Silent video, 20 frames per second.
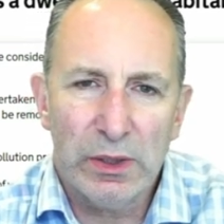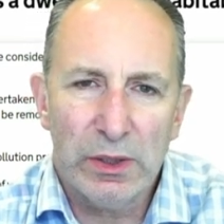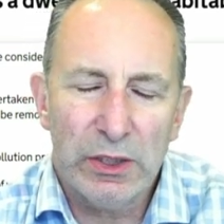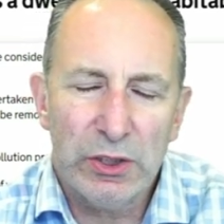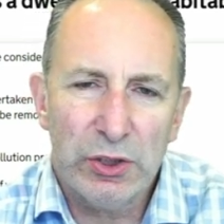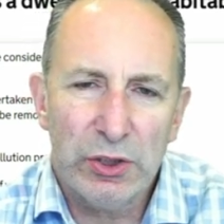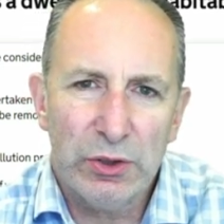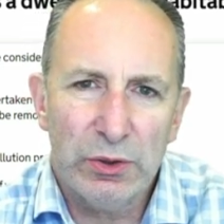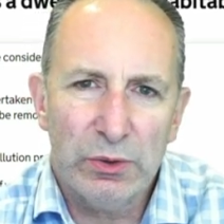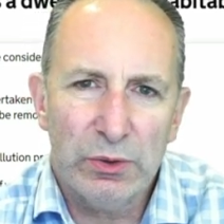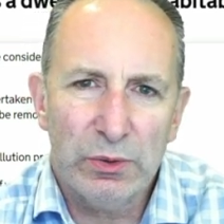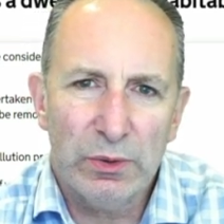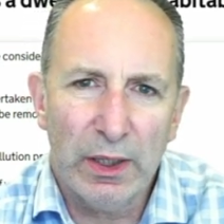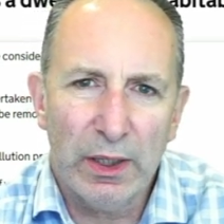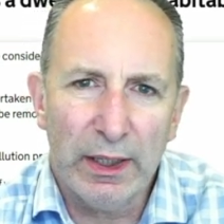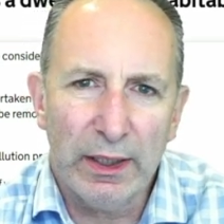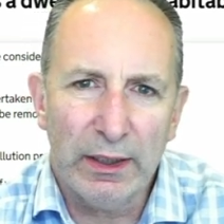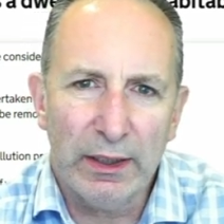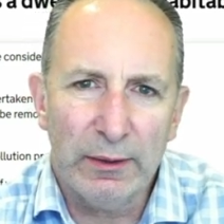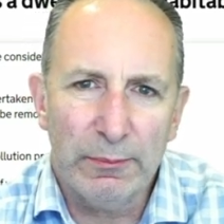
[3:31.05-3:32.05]
issue
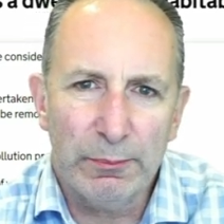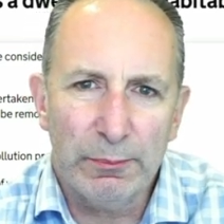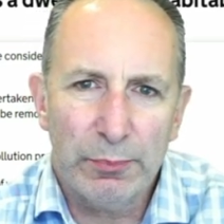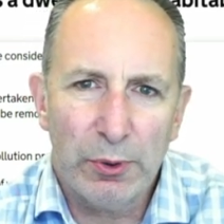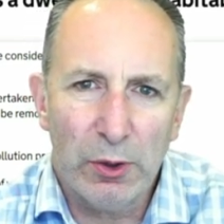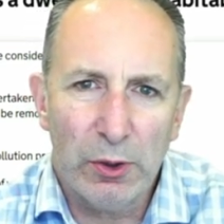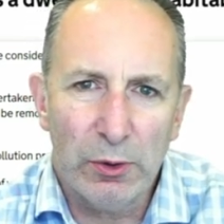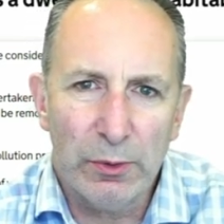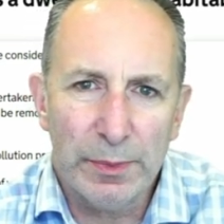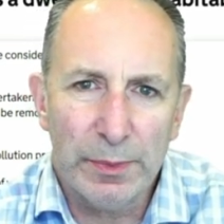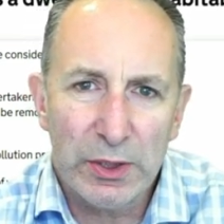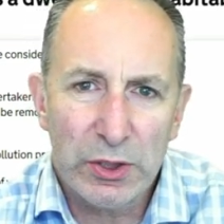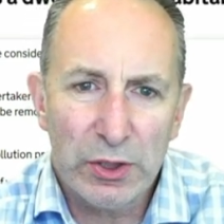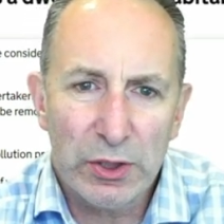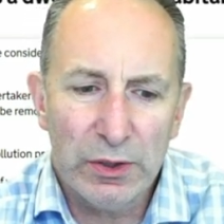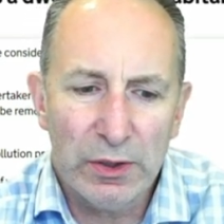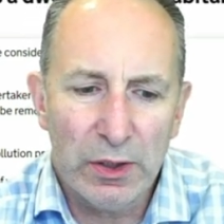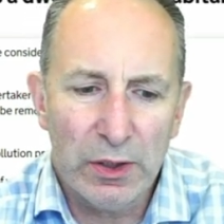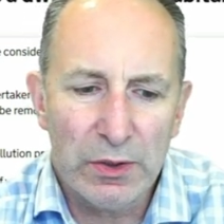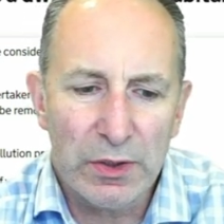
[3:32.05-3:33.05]
a prohibition
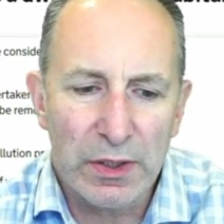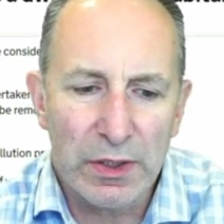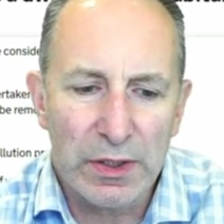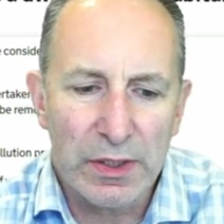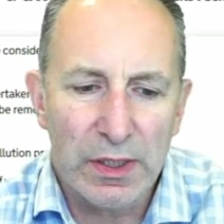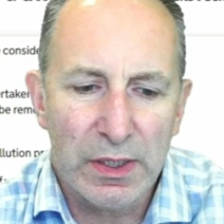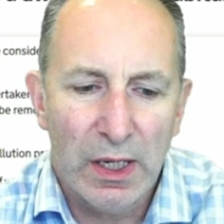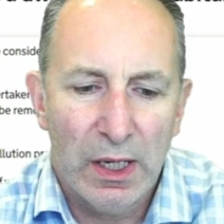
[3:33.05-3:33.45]
notice